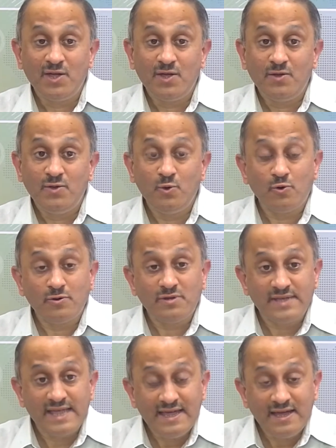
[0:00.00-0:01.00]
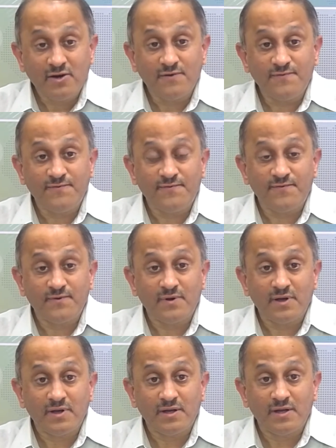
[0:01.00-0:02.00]
You could think of
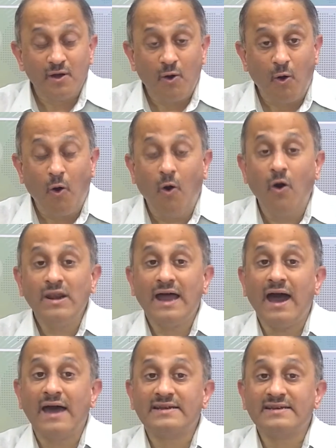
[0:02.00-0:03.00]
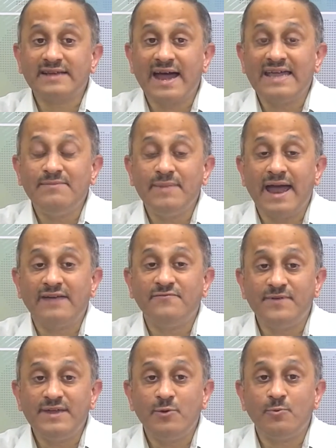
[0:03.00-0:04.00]
all our time and
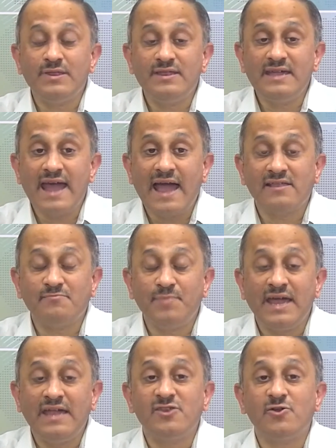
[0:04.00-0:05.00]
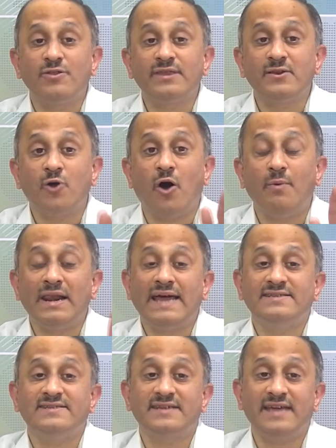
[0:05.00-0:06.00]
frequency as based on the
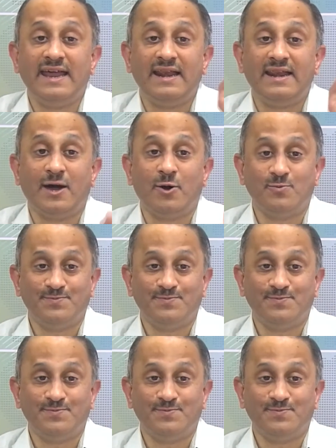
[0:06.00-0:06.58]
normalized scale now.